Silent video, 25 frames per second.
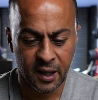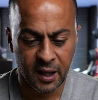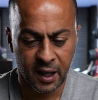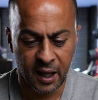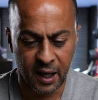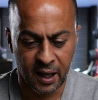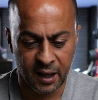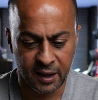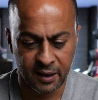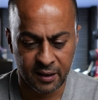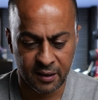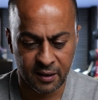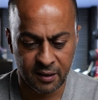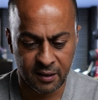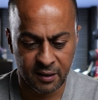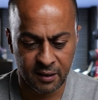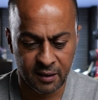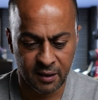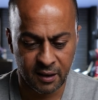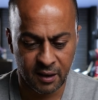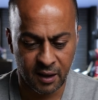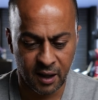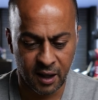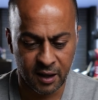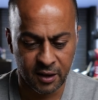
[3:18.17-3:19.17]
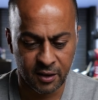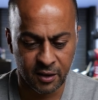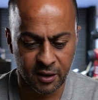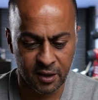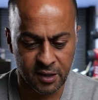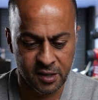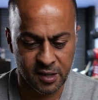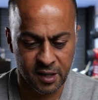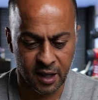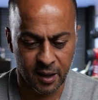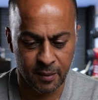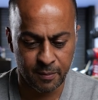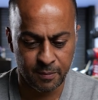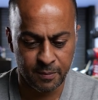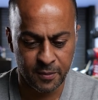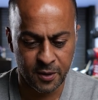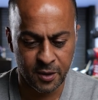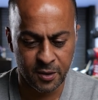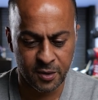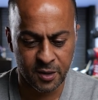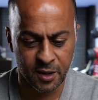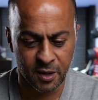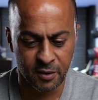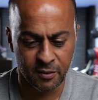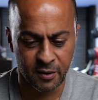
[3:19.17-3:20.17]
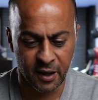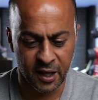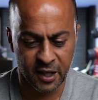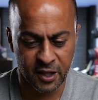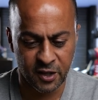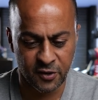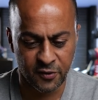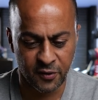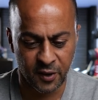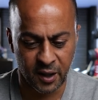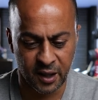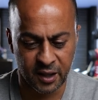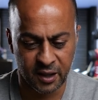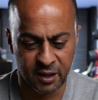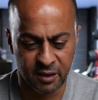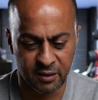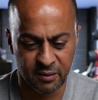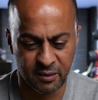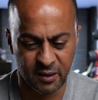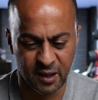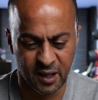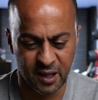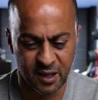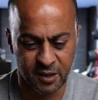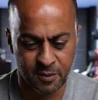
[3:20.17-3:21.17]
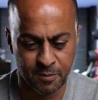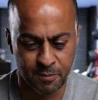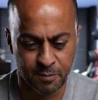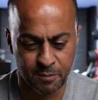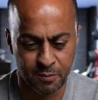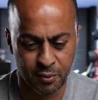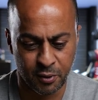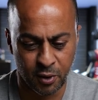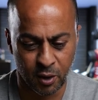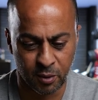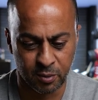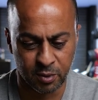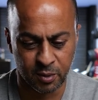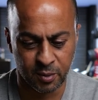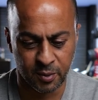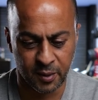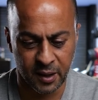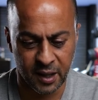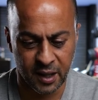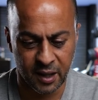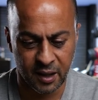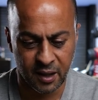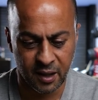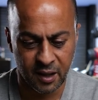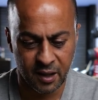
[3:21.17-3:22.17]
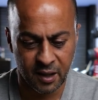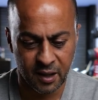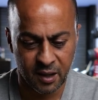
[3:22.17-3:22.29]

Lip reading: And I gotta say, using a rangefinder is probably